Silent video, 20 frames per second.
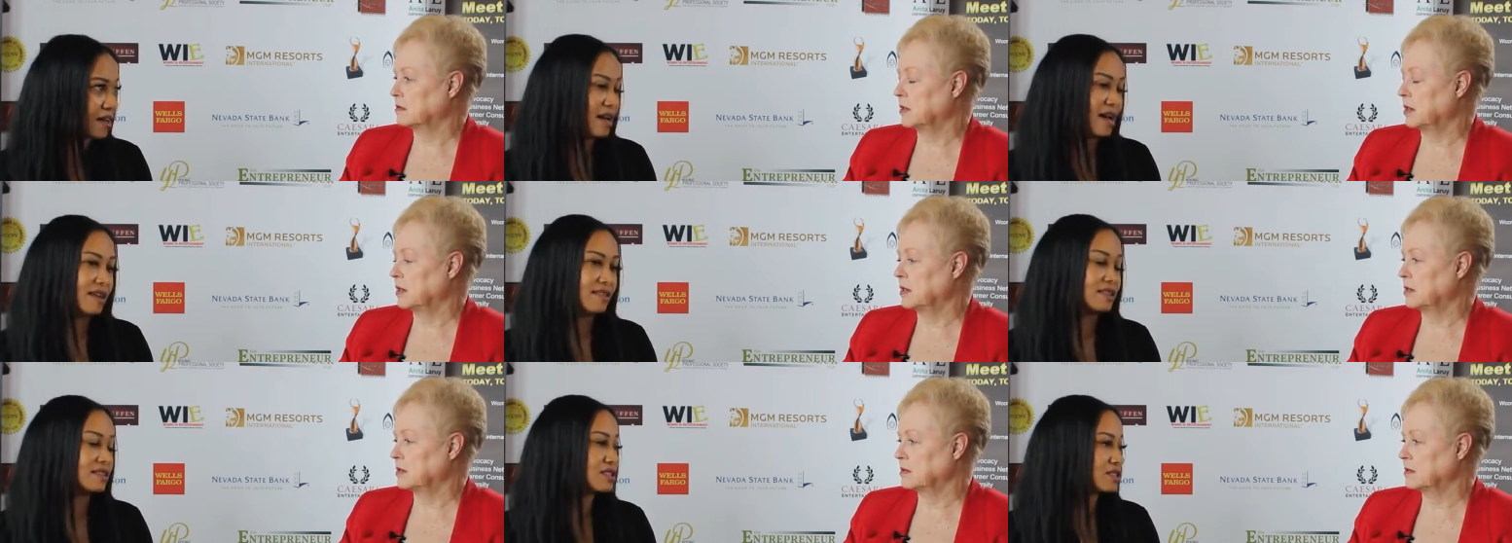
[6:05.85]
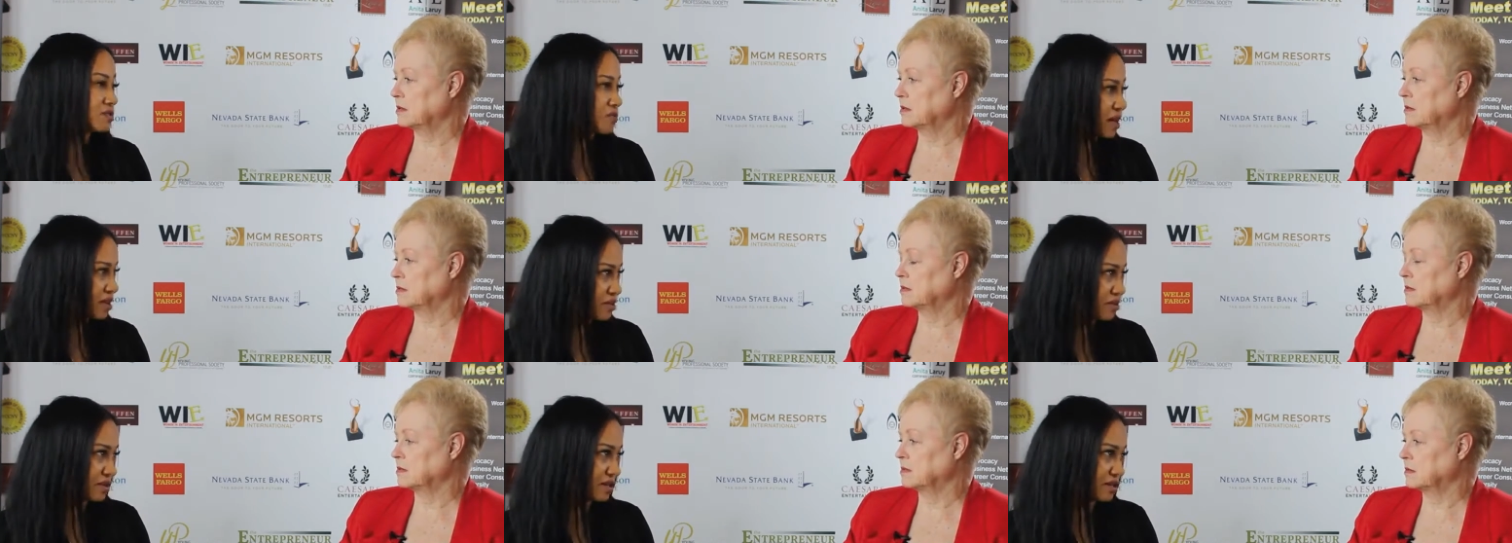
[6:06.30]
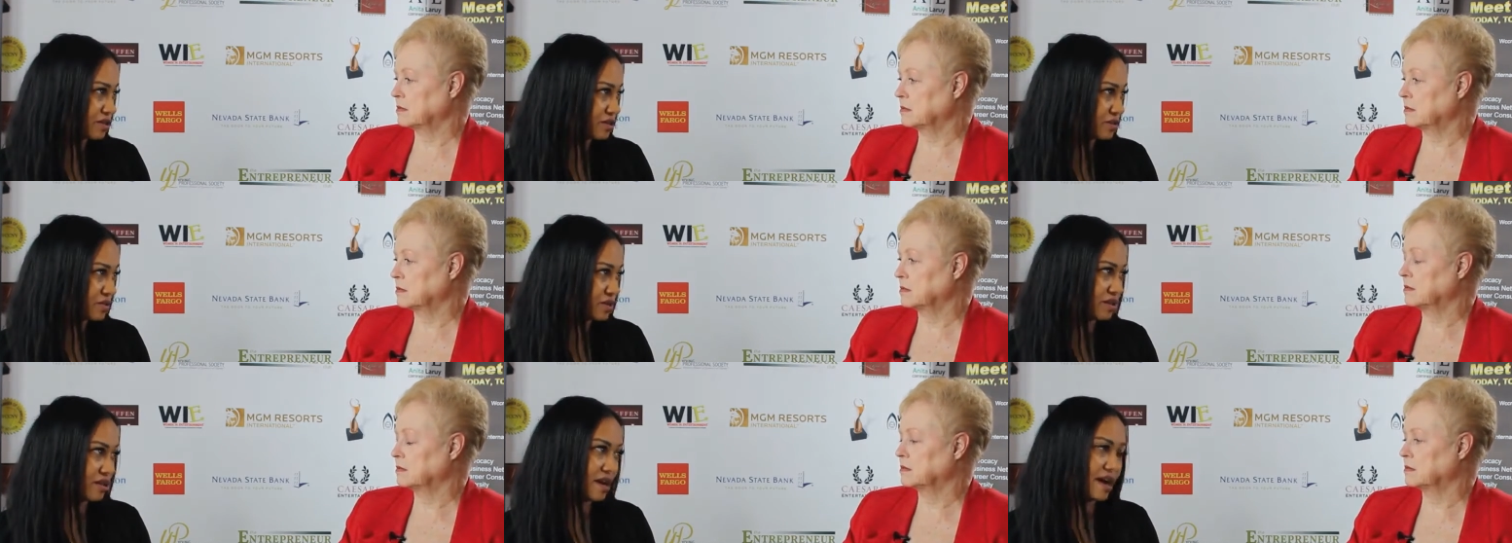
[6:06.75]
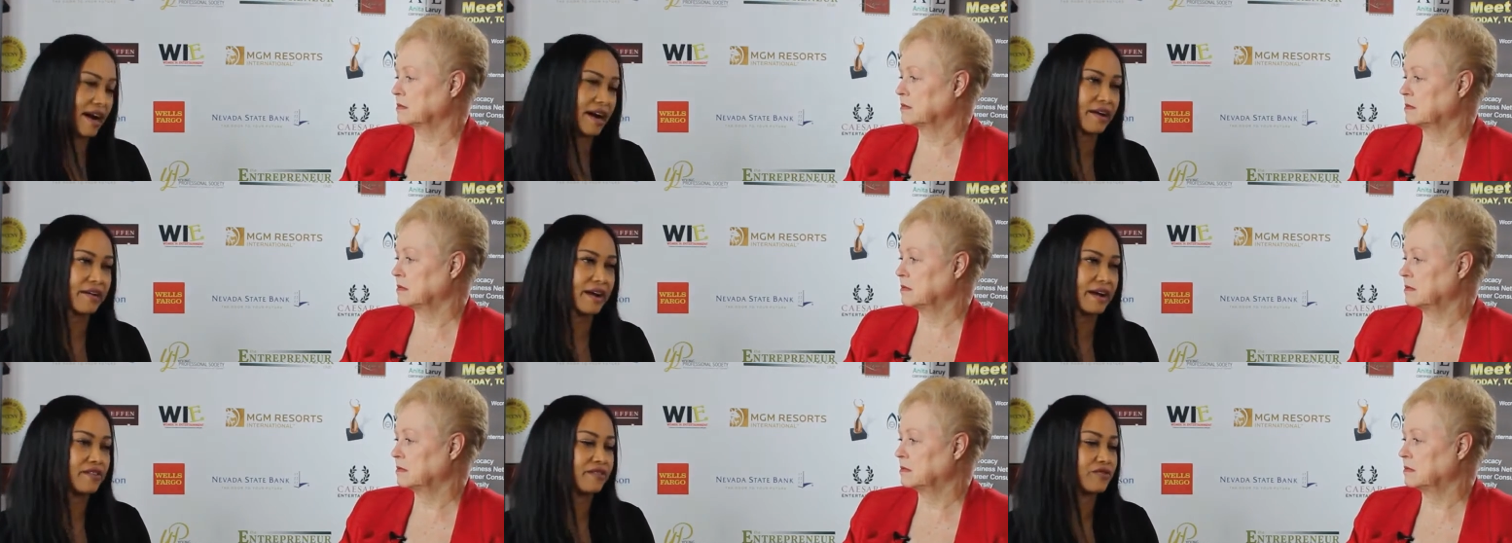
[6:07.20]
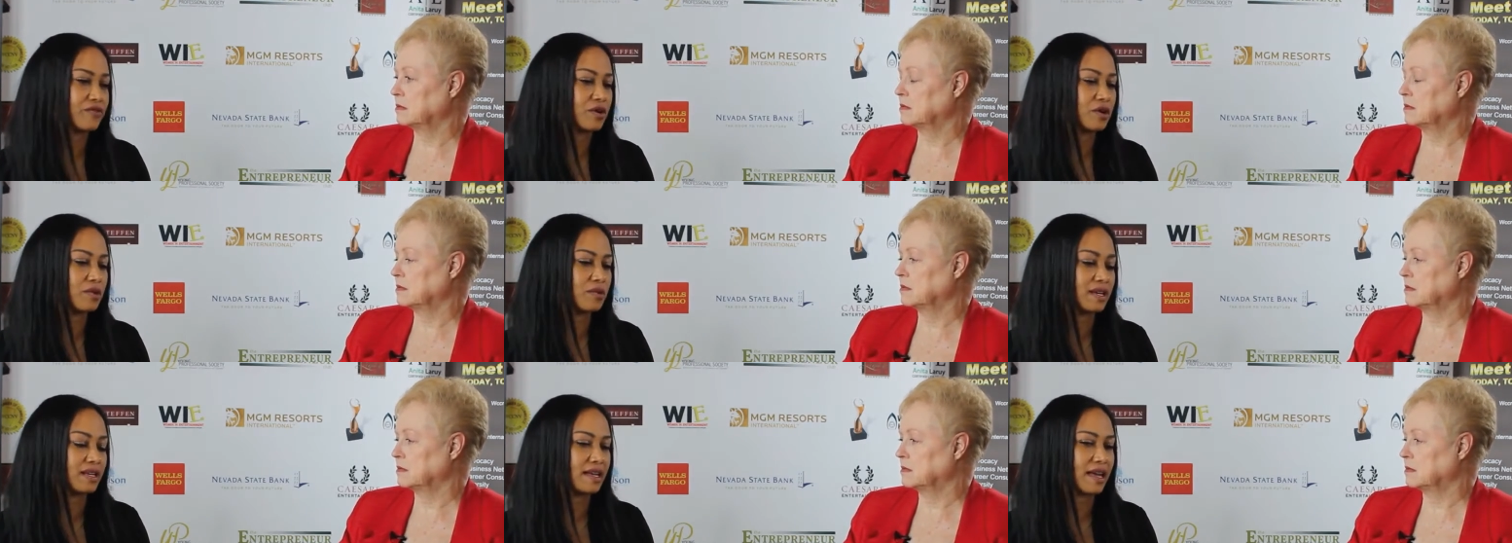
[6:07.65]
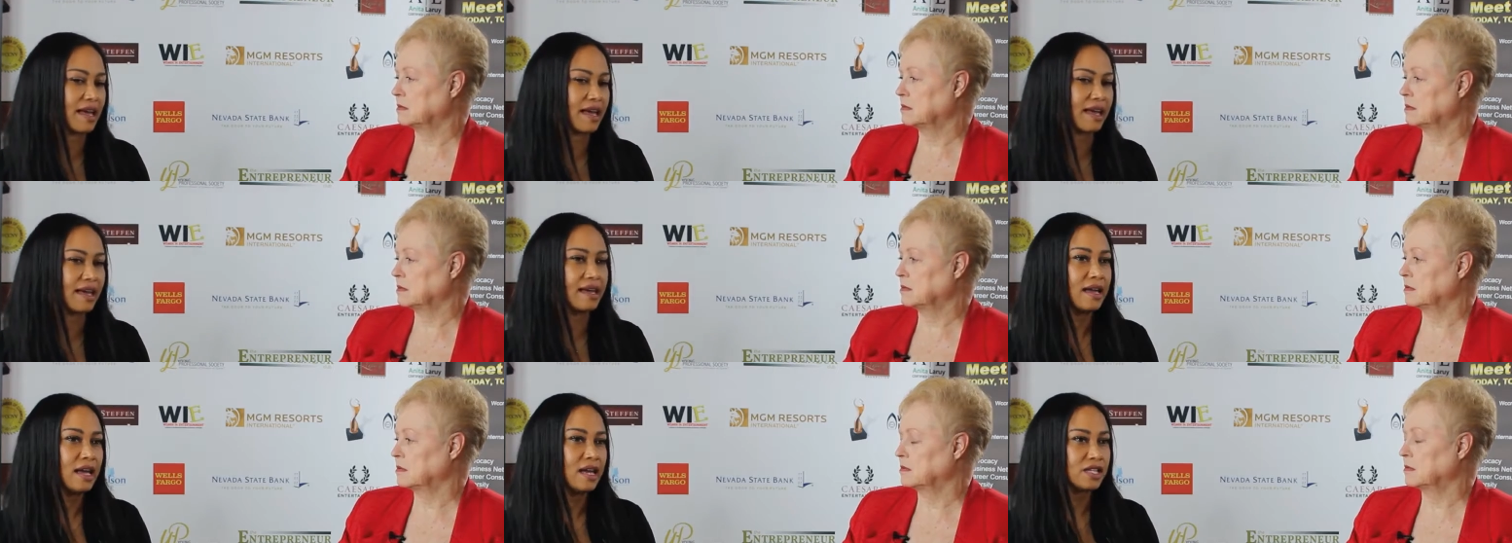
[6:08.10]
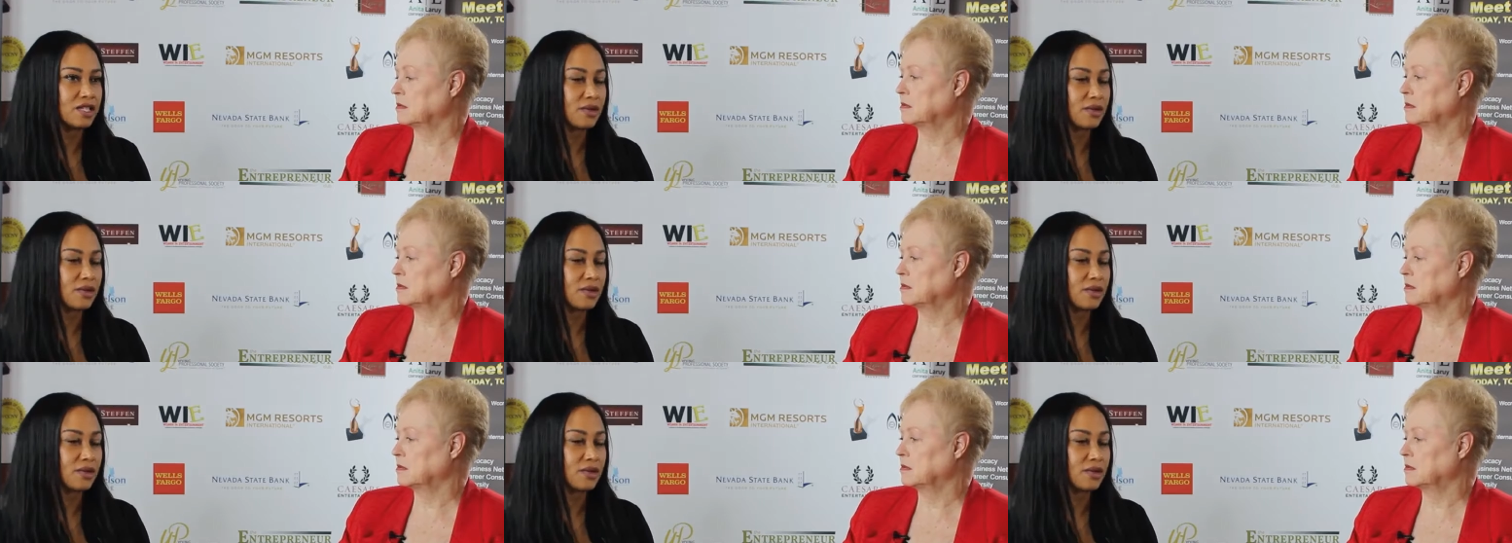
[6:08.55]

Speaker 1: Right. This is what you can do with your IRA and 401k.